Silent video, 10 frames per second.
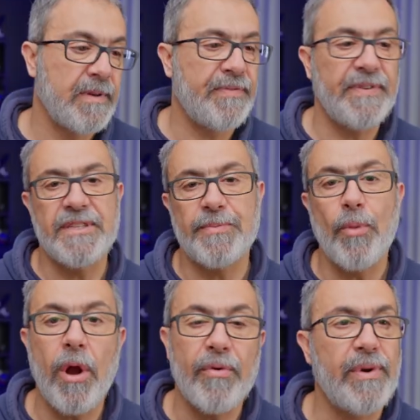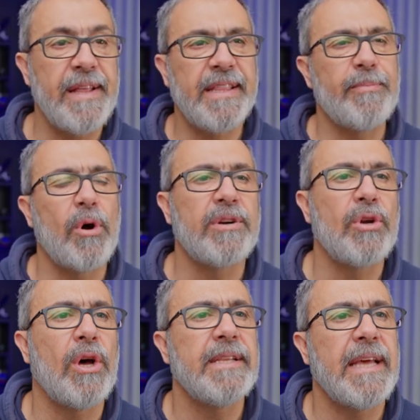If it's more random or
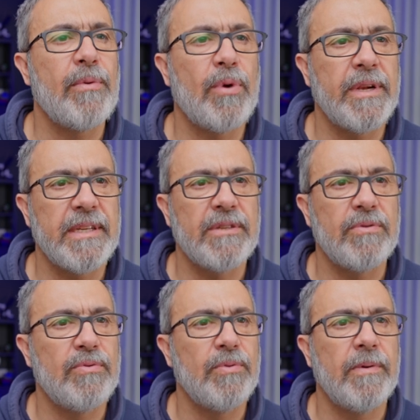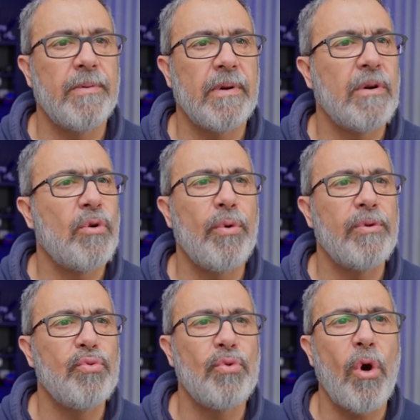not, I want it to go
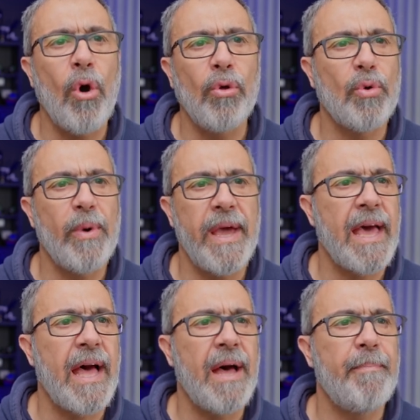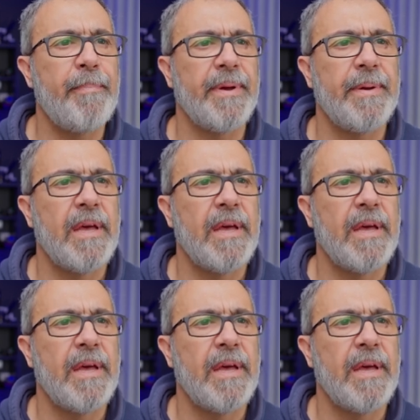to all the way up.